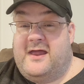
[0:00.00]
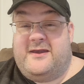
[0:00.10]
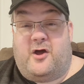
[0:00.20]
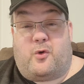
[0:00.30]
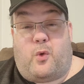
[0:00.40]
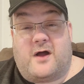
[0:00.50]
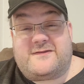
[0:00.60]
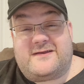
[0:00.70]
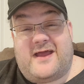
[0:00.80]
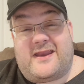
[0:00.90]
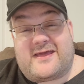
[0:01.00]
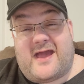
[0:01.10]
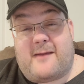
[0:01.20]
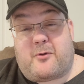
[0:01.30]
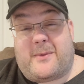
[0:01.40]
Now, Watson had a
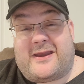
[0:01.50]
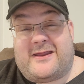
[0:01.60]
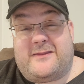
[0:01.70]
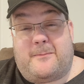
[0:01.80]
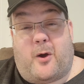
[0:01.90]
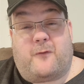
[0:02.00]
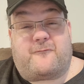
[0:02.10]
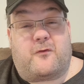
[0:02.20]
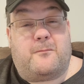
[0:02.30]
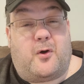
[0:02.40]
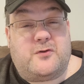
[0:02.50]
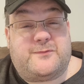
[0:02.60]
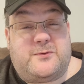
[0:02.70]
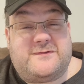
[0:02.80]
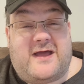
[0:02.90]
cameraman in the boat for
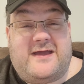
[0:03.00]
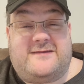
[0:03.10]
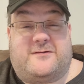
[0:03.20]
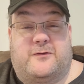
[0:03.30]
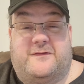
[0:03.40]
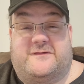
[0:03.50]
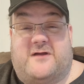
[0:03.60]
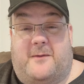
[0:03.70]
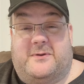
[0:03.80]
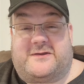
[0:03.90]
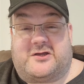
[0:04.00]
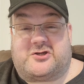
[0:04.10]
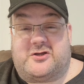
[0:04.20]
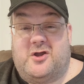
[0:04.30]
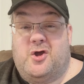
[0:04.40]
multiple days during this
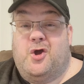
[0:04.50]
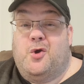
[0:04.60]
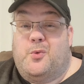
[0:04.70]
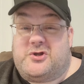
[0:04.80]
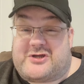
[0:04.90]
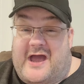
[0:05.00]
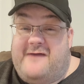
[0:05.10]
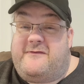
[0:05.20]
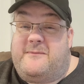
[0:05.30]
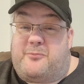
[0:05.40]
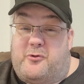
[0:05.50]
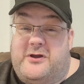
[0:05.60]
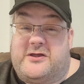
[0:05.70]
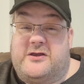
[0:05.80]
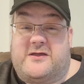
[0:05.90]
competition, which gave him
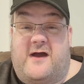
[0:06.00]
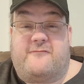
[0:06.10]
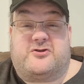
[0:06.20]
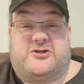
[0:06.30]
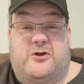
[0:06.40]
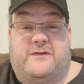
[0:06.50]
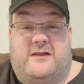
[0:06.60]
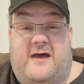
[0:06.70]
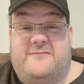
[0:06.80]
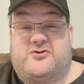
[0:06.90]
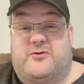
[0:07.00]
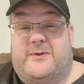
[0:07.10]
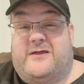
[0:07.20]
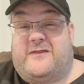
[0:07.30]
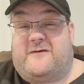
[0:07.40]
pretty good coverage during the live
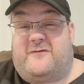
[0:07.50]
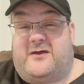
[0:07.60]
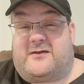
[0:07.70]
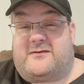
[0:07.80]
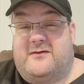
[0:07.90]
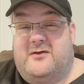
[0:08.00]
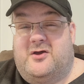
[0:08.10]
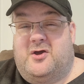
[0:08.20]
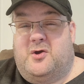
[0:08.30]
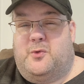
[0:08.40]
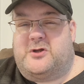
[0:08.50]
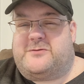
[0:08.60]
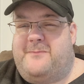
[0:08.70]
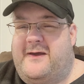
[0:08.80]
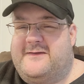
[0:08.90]
streaming of the event,
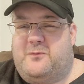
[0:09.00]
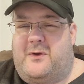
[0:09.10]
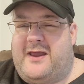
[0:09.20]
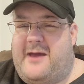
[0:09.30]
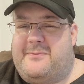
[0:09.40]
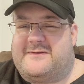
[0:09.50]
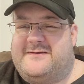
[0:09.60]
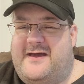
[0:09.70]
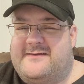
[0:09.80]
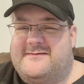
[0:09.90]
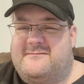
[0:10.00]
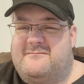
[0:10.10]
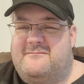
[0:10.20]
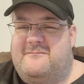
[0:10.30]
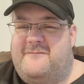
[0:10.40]
which makes what happens next
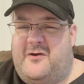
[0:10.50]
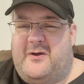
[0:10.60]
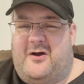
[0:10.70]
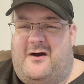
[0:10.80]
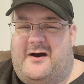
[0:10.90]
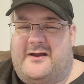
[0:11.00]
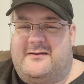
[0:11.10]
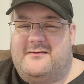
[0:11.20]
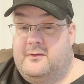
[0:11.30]
very odd.